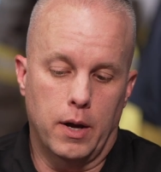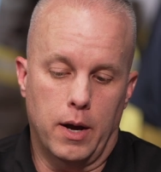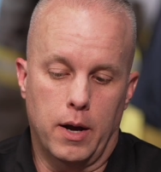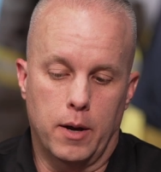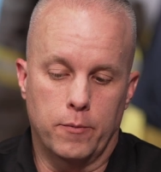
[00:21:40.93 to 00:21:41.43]

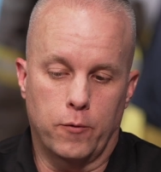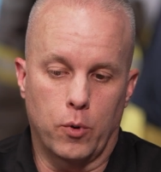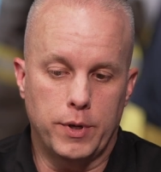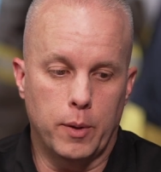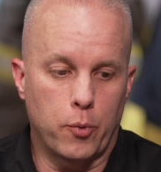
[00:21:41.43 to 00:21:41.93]

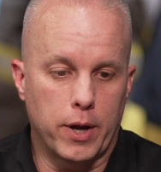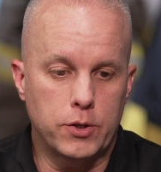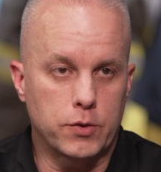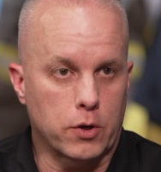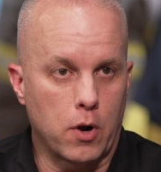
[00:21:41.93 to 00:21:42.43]
14
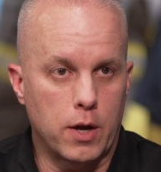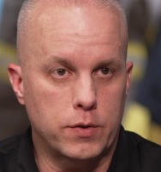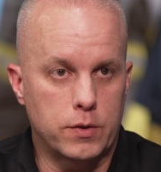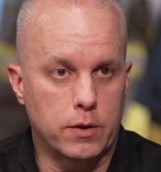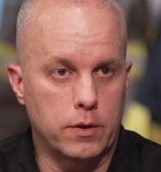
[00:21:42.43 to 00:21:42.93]
branches
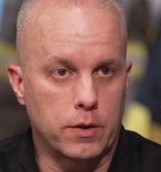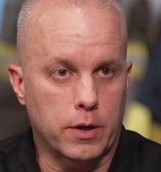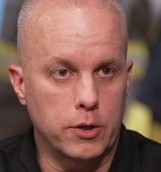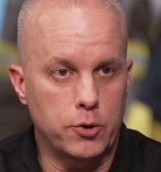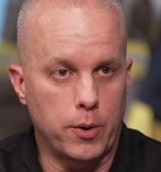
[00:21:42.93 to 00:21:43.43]
across the
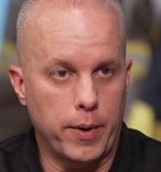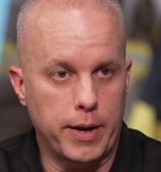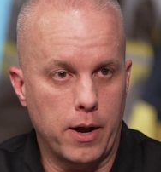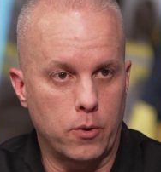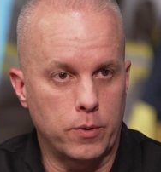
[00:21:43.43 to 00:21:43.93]
country right
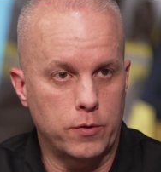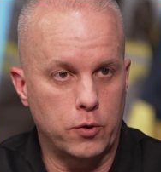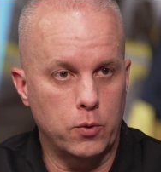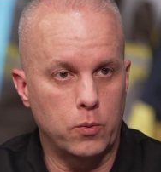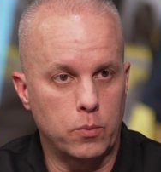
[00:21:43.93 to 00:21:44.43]
now, with
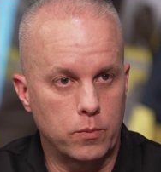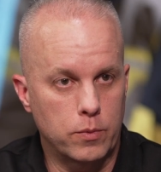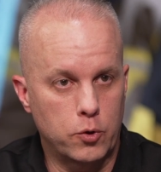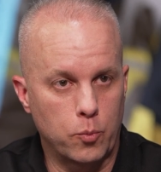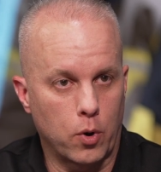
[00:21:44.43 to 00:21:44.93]
two
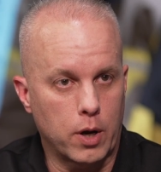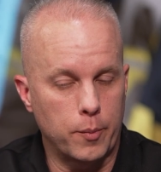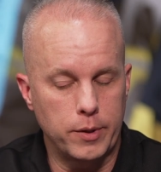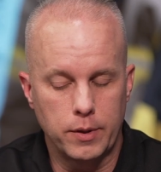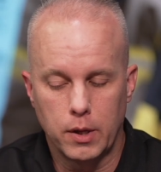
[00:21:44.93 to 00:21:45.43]
more
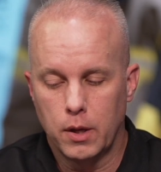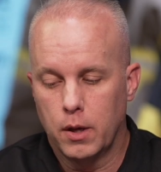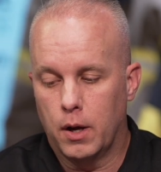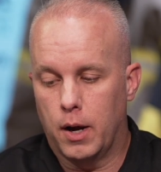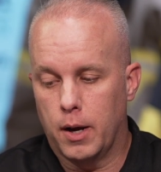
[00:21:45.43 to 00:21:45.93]
coming.
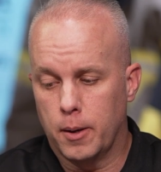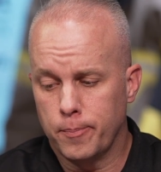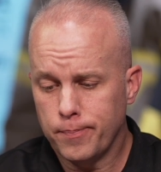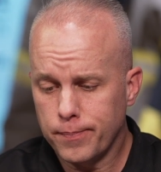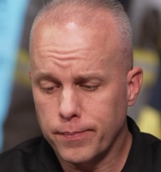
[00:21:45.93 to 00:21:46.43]

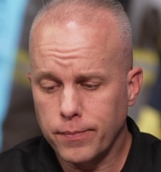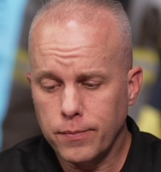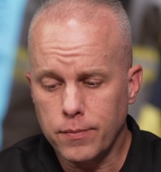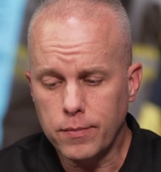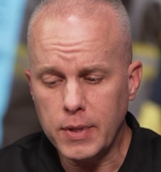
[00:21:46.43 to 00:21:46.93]
And
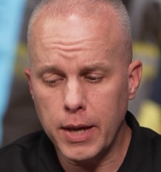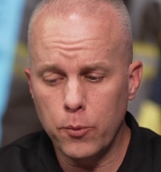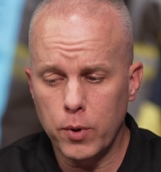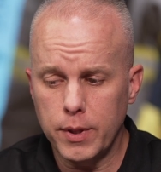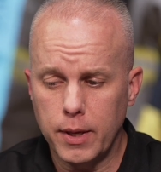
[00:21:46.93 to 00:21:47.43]

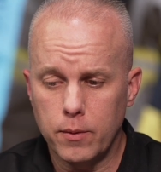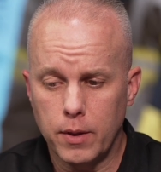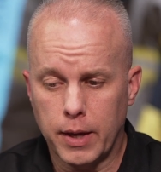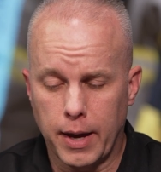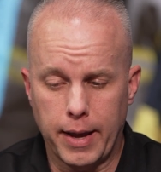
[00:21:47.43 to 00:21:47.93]
really,
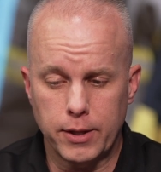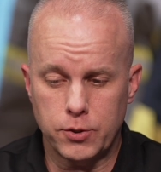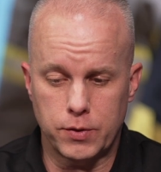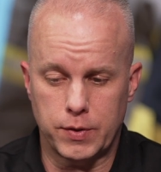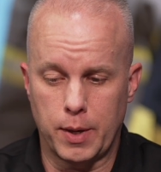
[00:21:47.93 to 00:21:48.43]
it kind of
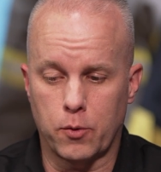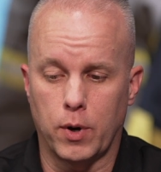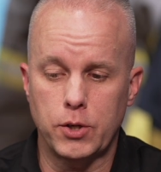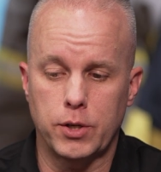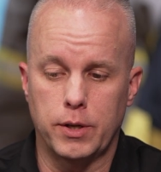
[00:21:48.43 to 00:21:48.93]
answers the same
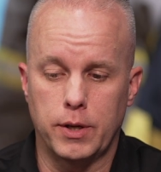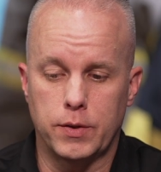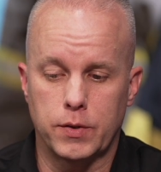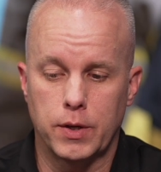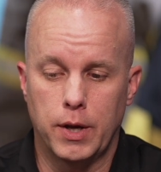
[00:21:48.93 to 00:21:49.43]
question.
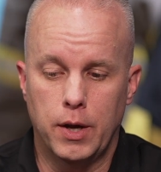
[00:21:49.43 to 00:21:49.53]
It's